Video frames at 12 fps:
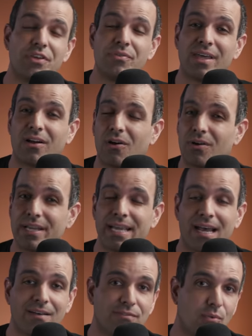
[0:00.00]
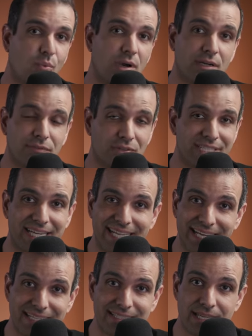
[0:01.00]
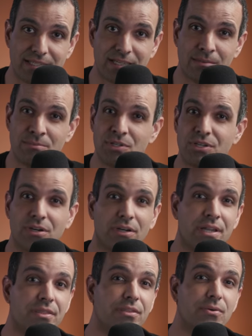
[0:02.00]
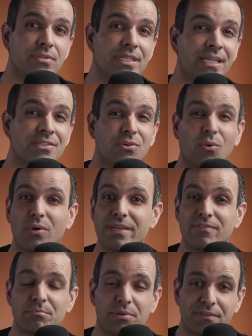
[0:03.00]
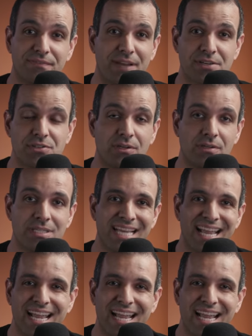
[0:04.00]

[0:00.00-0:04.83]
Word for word: of you that already have wonderful dedicated systems, you're enthusiasts or even professionals,